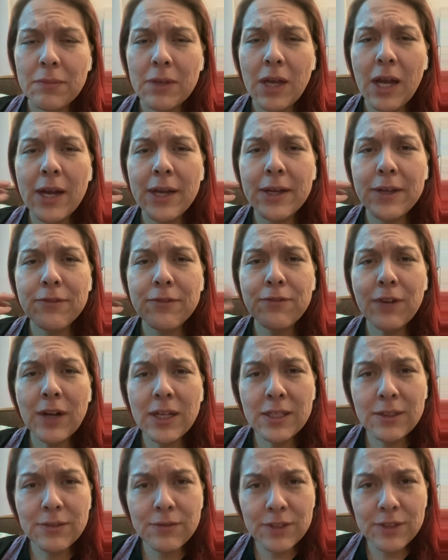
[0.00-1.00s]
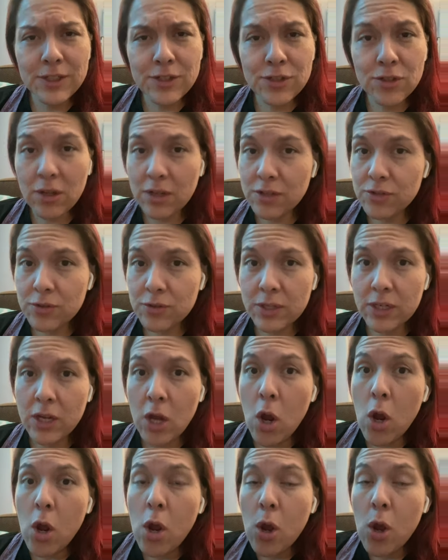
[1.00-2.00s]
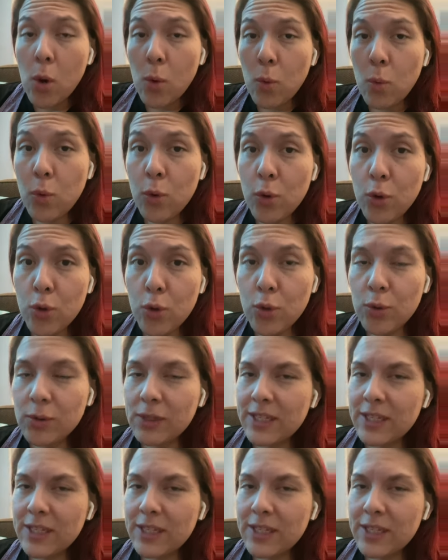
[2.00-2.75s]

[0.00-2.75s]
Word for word: I finally finished laundry. Woohoo!